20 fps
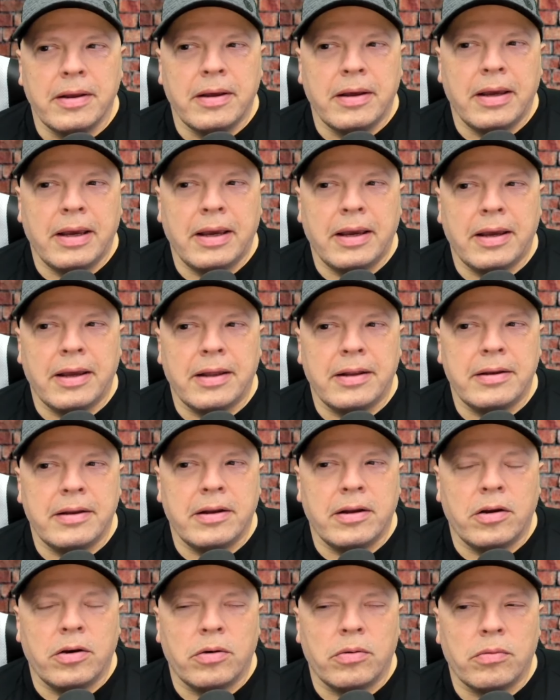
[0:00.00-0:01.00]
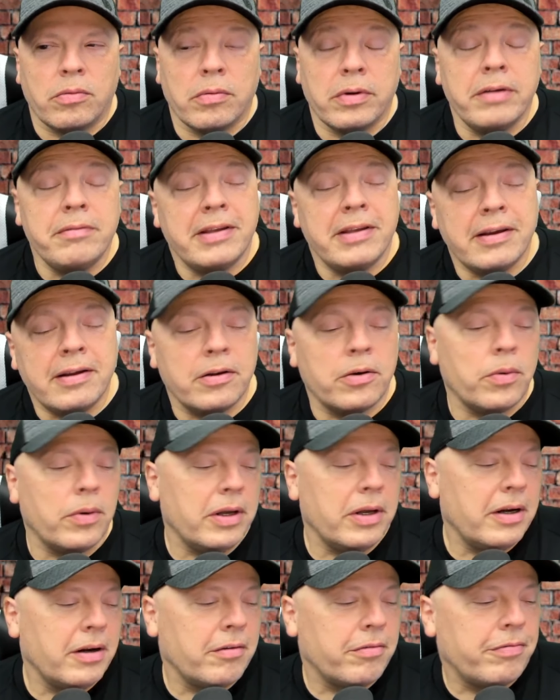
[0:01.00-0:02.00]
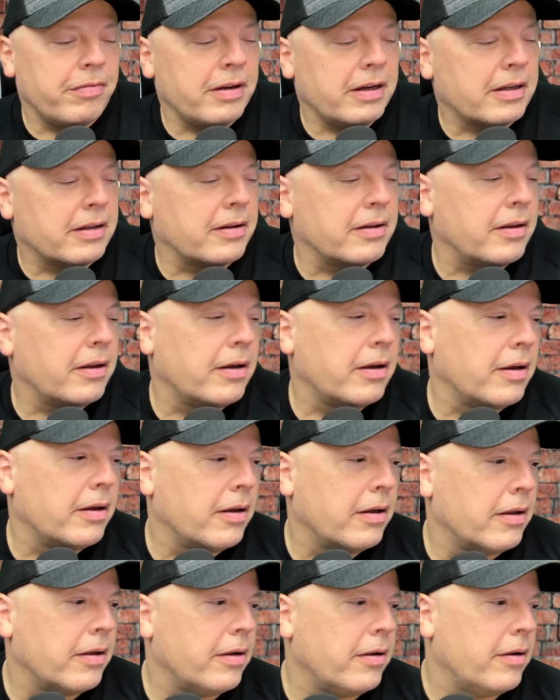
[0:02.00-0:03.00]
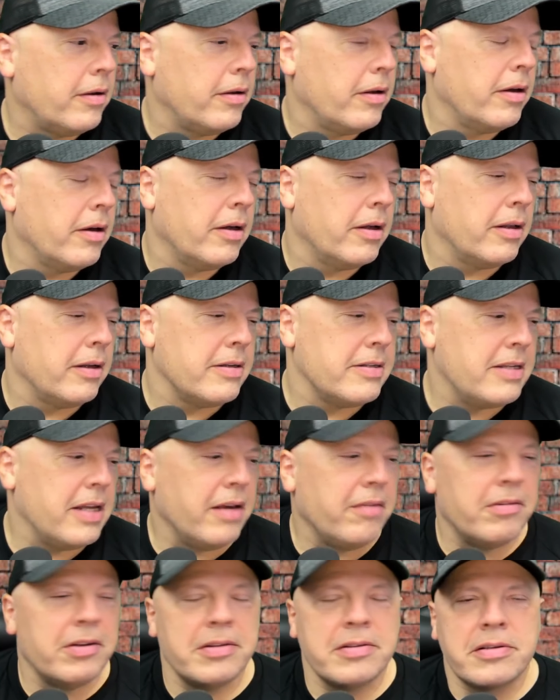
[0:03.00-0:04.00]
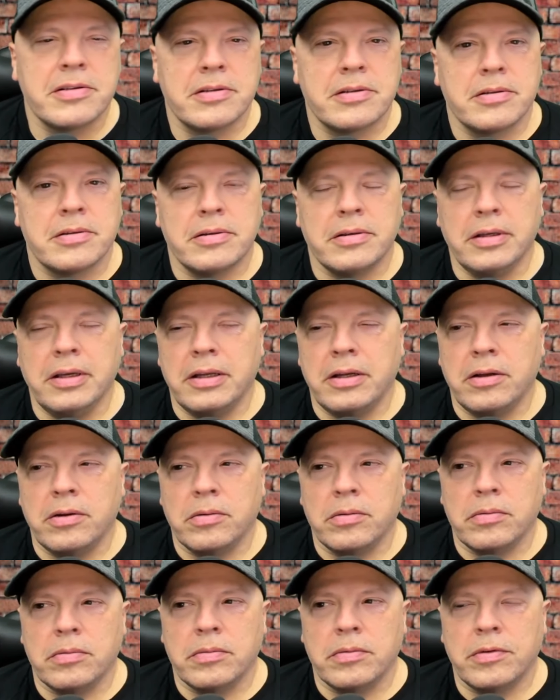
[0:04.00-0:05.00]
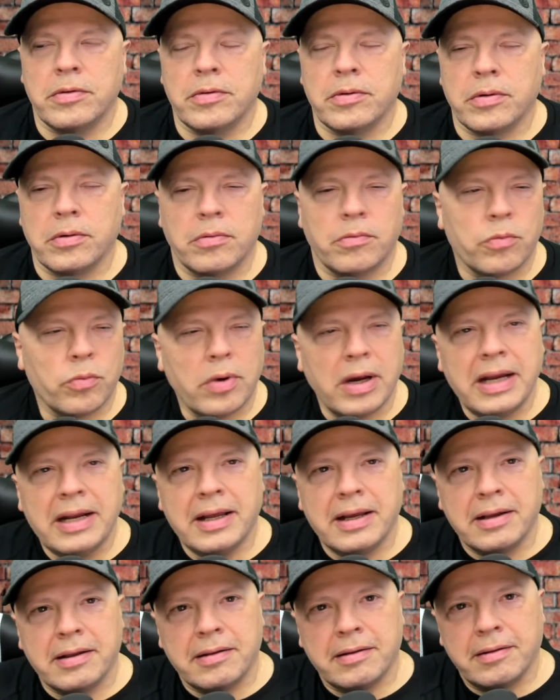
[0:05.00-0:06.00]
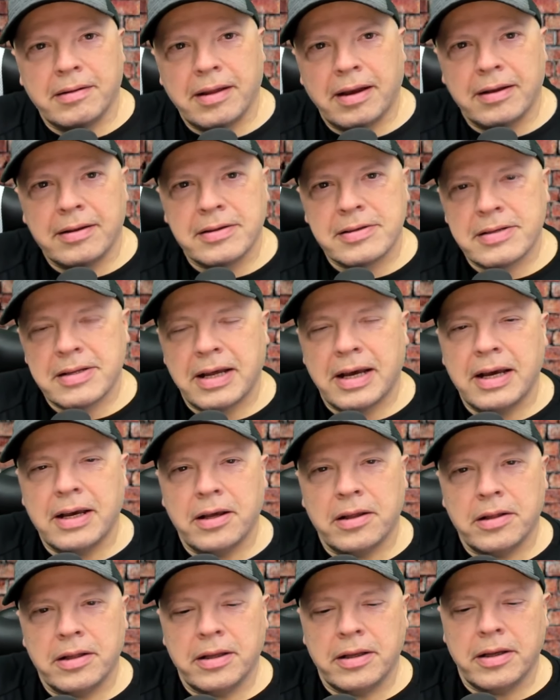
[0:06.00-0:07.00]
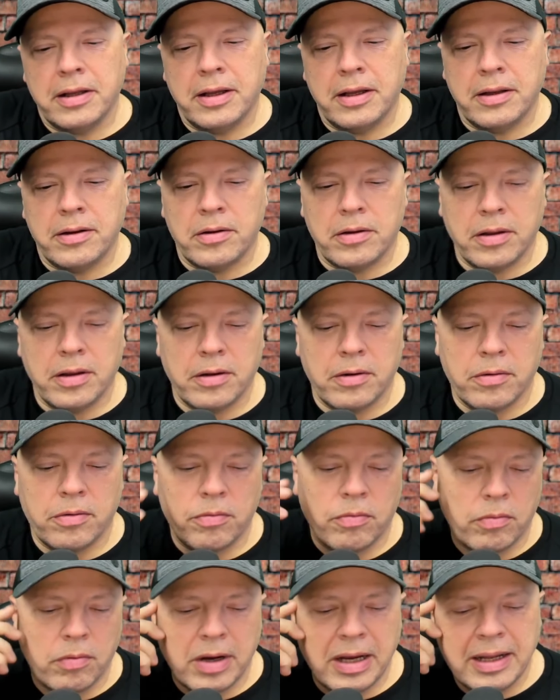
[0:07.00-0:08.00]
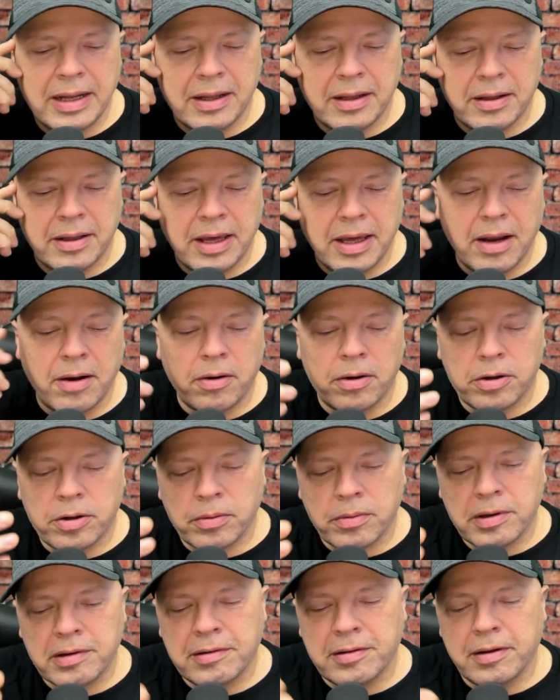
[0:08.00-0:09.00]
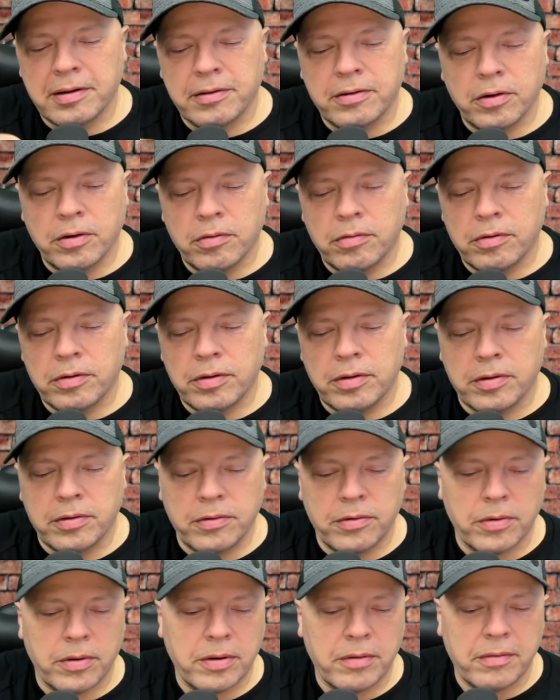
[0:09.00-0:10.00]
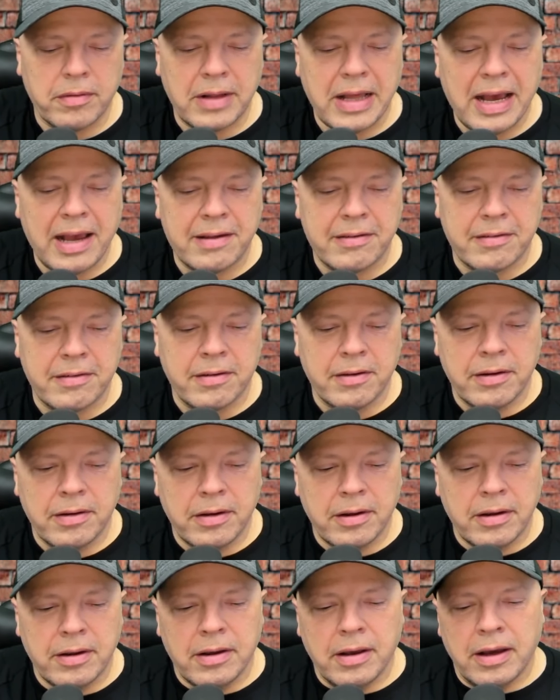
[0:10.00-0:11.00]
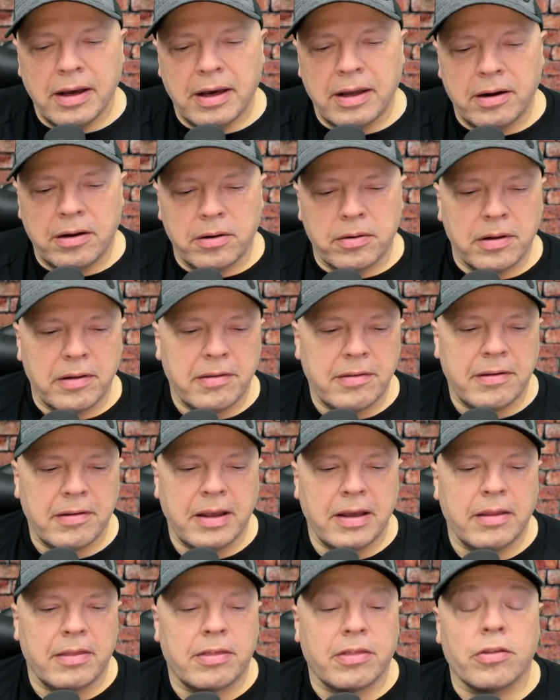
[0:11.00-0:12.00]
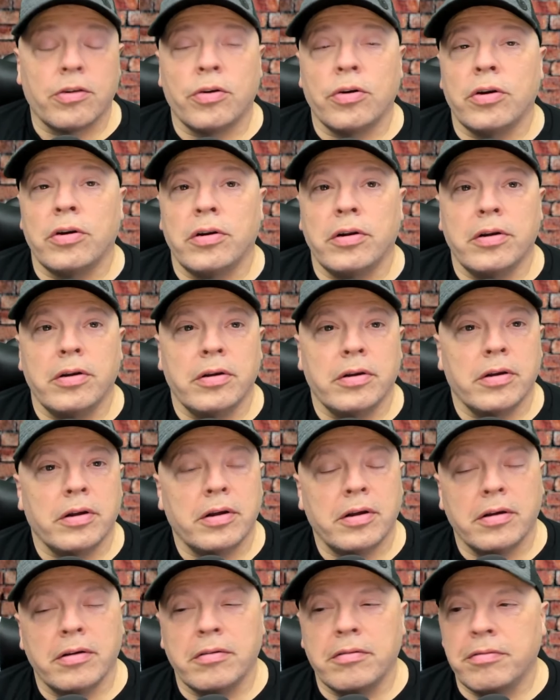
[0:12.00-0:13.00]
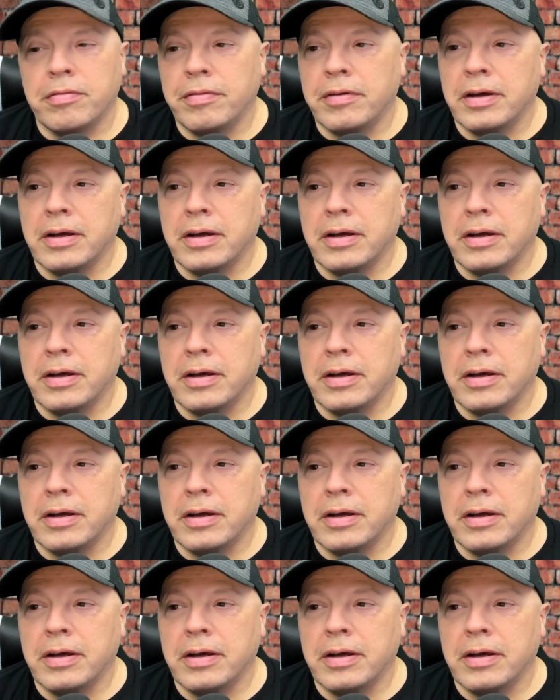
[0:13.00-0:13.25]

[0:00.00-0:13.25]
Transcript: And, Reeves had quite an effect on David's, sort of writing style and writing characteristics over the sort of last, I don't know, I'd say third of